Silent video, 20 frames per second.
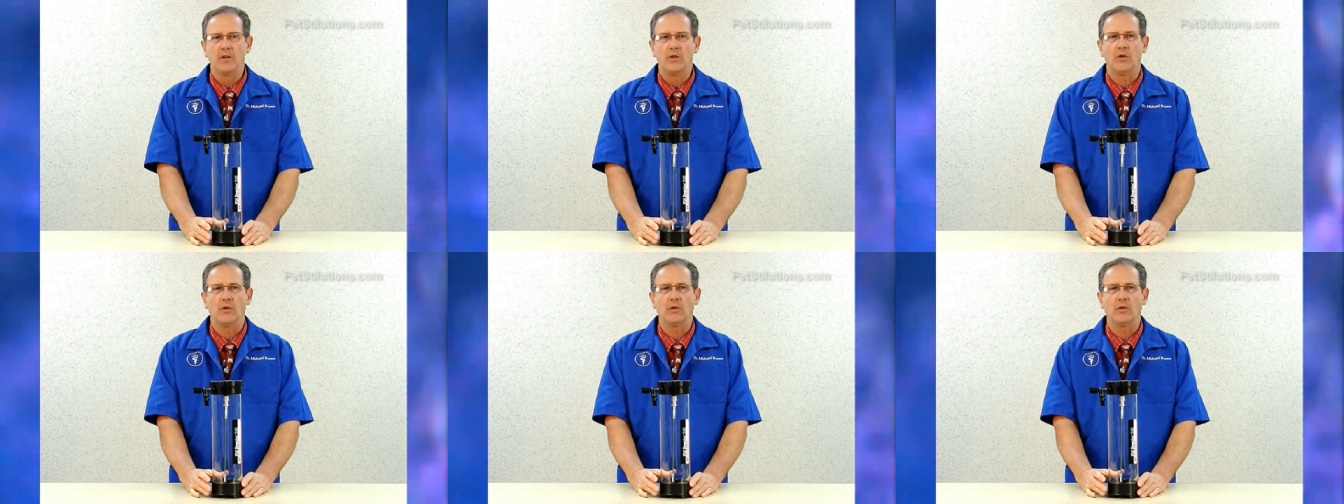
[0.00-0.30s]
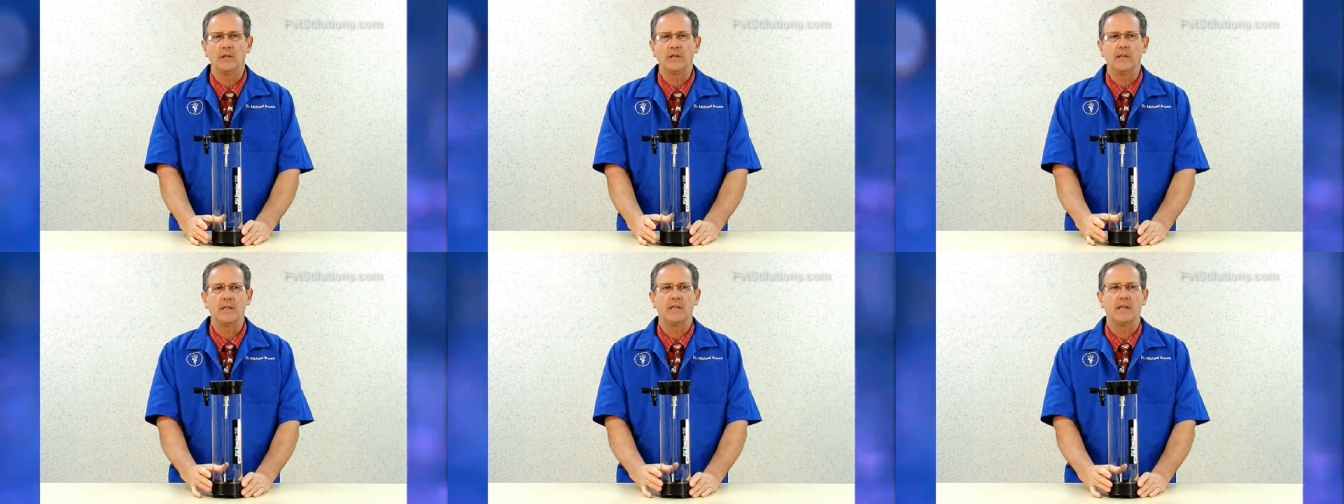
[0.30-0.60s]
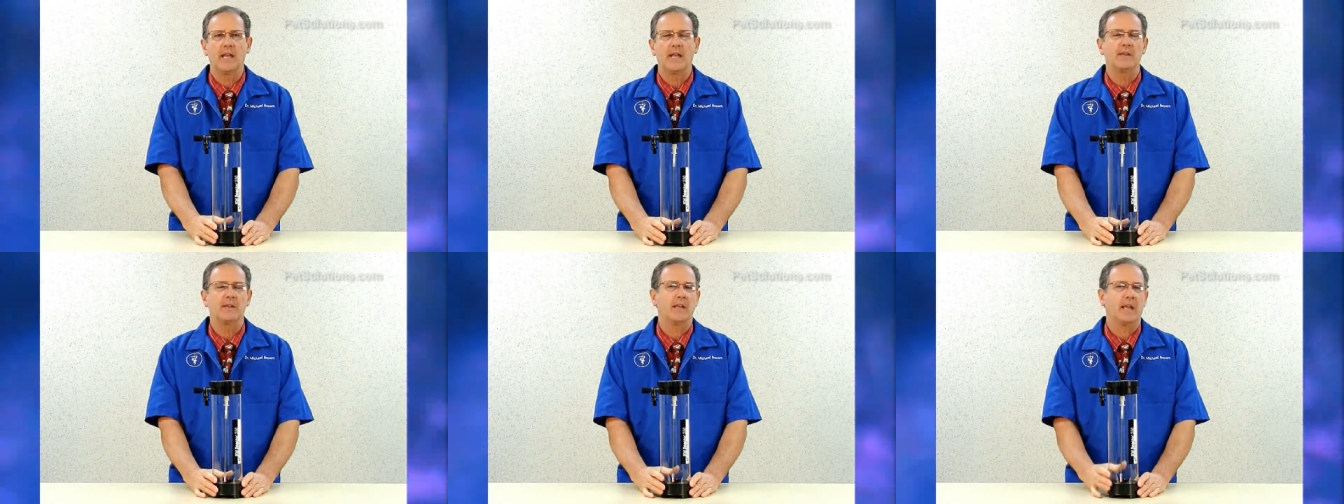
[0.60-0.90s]
You only need
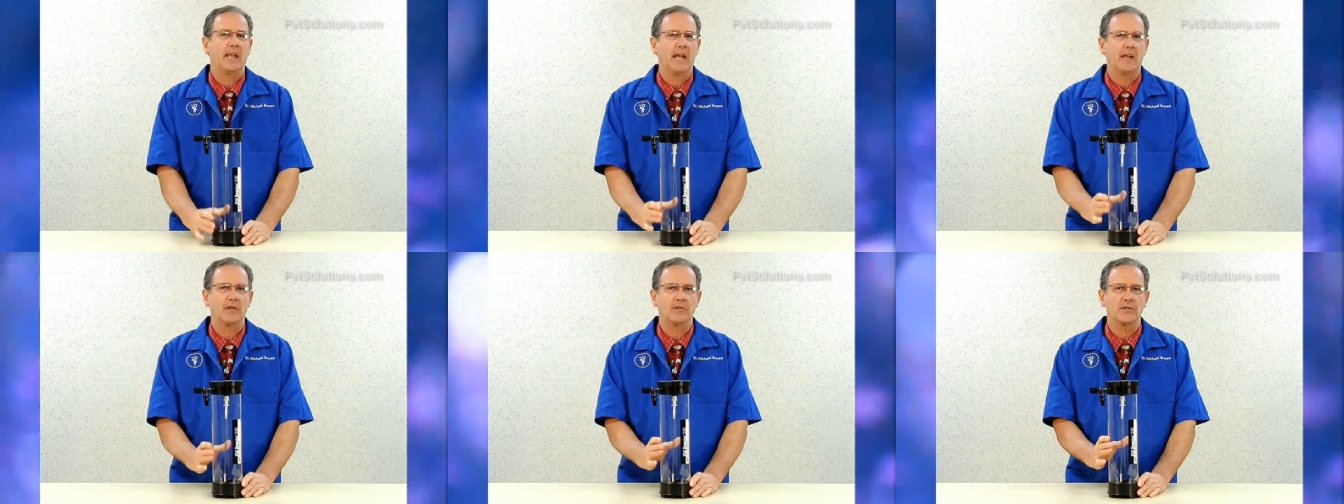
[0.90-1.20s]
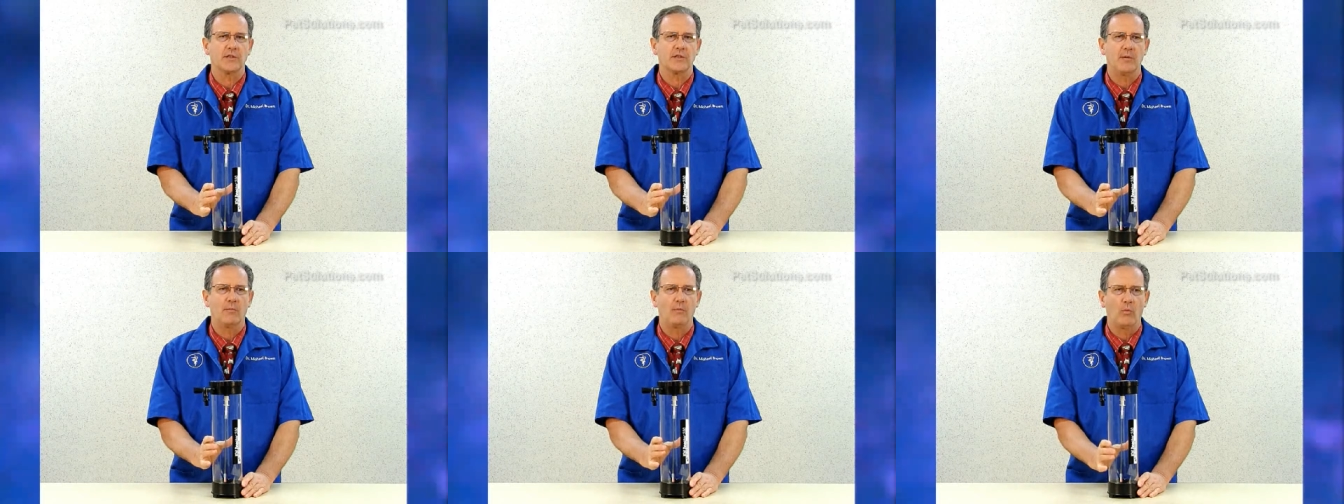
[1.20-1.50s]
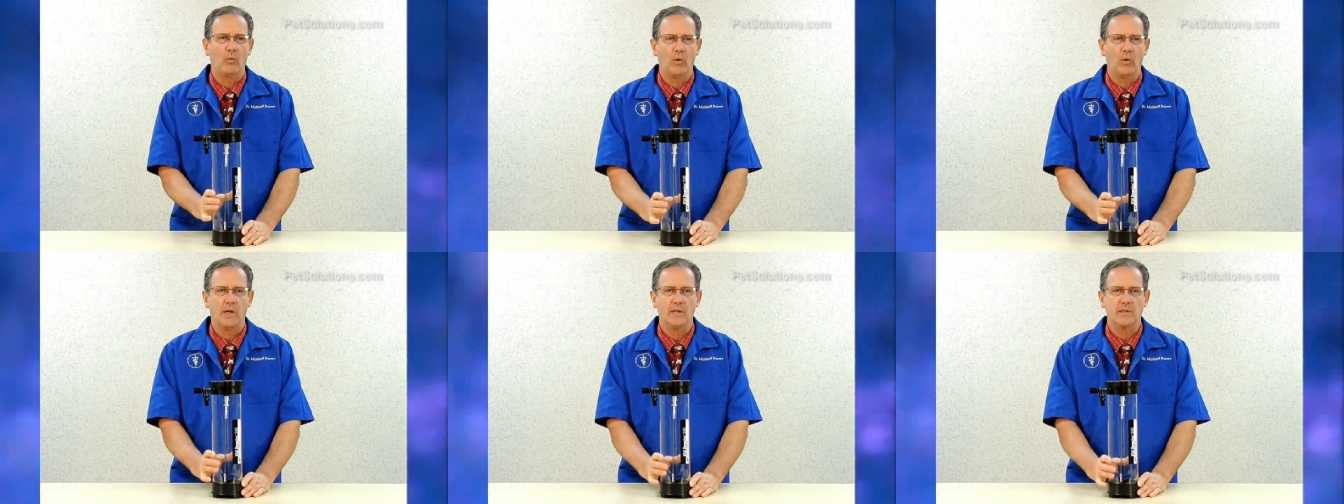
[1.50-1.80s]
to add the
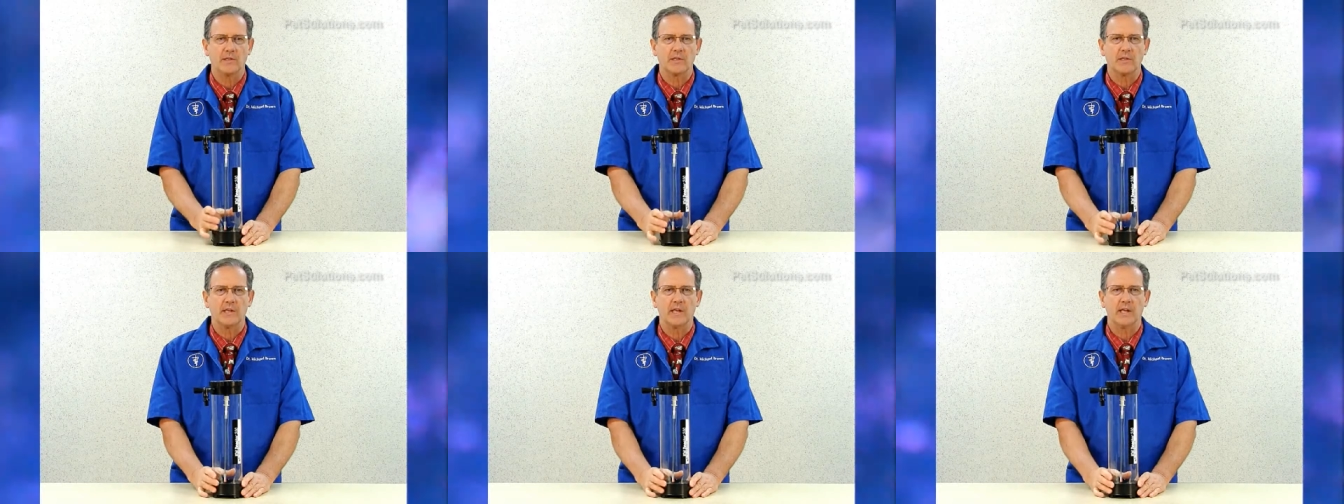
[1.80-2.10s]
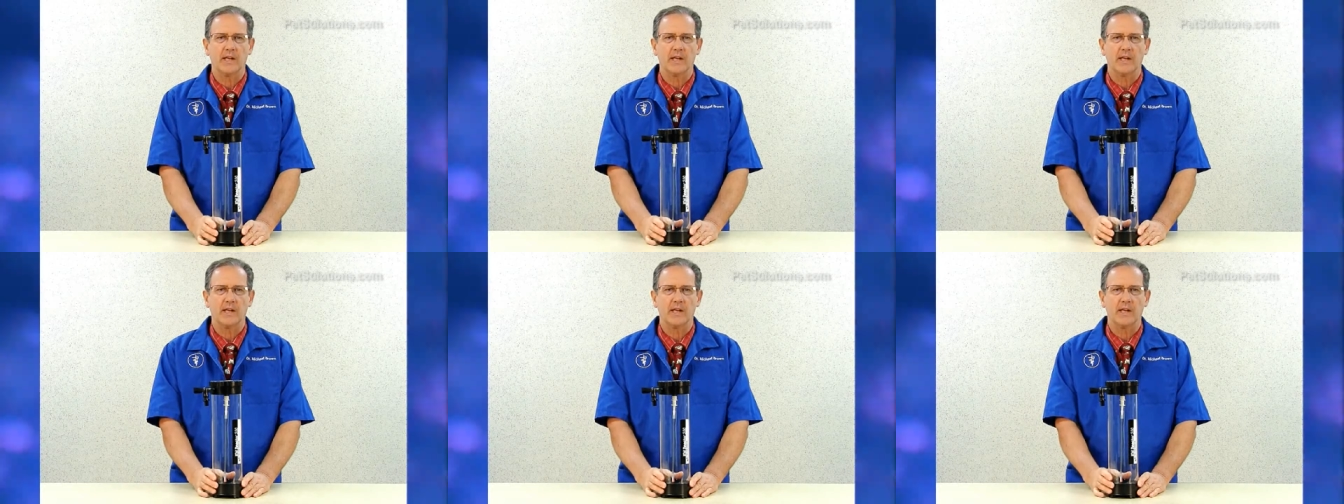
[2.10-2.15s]
calcium once,